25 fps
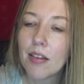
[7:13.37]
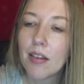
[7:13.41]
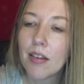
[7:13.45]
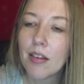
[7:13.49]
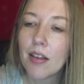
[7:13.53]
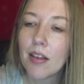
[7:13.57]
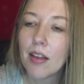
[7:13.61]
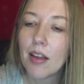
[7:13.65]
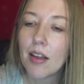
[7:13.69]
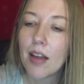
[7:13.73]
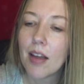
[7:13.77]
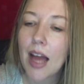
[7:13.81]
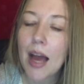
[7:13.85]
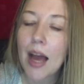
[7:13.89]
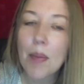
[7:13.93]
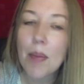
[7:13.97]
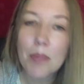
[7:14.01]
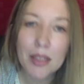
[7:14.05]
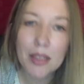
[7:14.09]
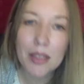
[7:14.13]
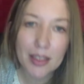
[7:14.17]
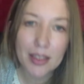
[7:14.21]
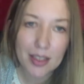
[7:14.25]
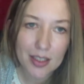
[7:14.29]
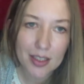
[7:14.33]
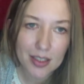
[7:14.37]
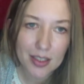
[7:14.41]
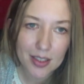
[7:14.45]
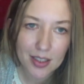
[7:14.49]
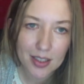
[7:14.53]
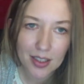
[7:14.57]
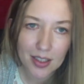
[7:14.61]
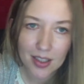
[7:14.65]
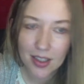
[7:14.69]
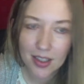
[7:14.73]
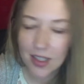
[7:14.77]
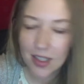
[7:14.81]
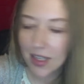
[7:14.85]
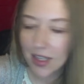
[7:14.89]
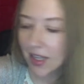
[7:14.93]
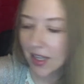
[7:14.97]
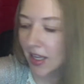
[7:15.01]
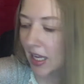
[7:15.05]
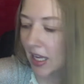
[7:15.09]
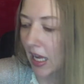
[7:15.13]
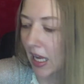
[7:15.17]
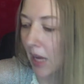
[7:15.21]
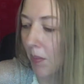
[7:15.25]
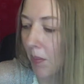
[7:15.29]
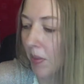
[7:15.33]
happiness,
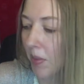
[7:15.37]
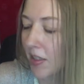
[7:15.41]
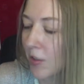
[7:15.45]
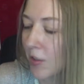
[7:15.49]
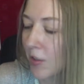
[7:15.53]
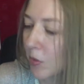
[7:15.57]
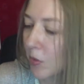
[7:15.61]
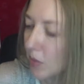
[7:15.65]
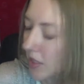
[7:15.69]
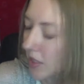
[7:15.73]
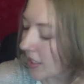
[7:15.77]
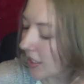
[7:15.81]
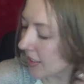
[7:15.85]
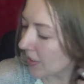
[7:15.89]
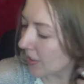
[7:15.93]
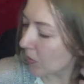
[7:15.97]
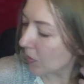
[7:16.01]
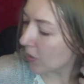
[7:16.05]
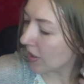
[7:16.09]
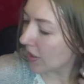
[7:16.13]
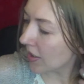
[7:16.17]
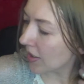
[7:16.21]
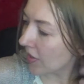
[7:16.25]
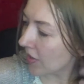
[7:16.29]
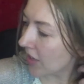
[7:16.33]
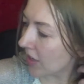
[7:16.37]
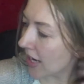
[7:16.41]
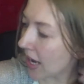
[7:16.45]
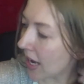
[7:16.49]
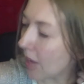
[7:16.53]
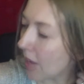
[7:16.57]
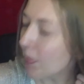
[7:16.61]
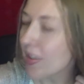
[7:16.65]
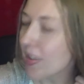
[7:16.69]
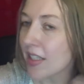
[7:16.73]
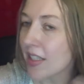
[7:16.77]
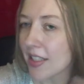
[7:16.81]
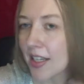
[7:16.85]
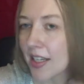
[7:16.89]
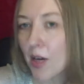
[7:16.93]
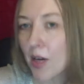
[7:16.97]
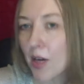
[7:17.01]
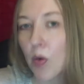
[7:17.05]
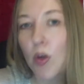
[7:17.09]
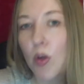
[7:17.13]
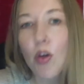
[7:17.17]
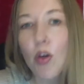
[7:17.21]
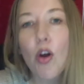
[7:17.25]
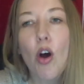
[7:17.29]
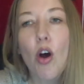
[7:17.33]
but it's almost like they want to create happiness at
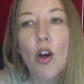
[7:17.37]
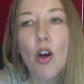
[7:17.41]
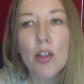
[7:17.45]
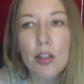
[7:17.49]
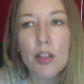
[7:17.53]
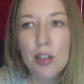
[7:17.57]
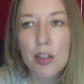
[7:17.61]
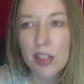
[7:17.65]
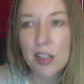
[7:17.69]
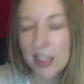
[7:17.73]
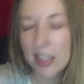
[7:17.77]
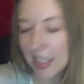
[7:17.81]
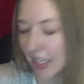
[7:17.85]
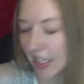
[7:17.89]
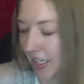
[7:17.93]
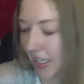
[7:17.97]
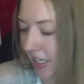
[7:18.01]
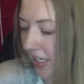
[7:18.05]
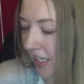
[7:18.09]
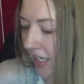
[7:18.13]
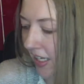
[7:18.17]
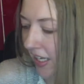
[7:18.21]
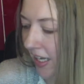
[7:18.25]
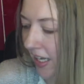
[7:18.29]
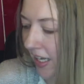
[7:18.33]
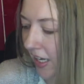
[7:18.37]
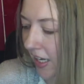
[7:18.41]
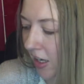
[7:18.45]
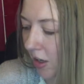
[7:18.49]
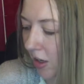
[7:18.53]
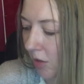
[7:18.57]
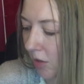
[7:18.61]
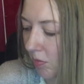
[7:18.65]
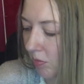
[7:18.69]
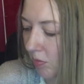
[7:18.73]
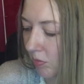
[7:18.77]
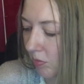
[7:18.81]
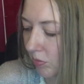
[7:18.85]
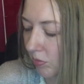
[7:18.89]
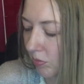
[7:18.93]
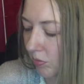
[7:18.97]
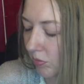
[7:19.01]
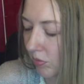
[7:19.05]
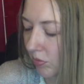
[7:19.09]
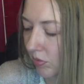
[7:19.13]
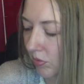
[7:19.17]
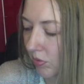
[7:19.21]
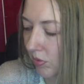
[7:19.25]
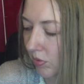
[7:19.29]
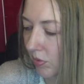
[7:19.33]
all cost.
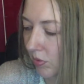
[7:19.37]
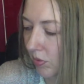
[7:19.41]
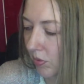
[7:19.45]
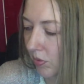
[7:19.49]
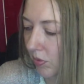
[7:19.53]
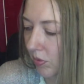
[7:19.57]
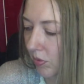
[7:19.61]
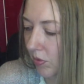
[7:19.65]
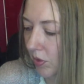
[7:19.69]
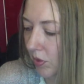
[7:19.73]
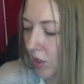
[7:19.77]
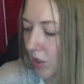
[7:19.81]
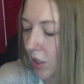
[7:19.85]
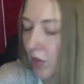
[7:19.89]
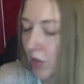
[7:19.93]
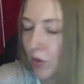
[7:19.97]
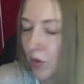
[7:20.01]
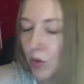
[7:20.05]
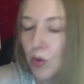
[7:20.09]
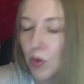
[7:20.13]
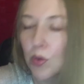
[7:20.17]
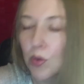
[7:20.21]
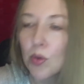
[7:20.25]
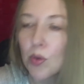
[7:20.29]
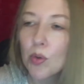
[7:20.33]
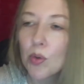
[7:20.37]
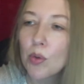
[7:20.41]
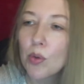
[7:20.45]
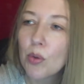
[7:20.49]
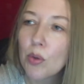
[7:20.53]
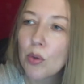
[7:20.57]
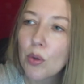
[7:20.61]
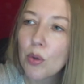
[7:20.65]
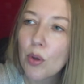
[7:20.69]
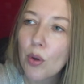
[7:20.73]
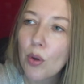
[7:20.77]
Trying to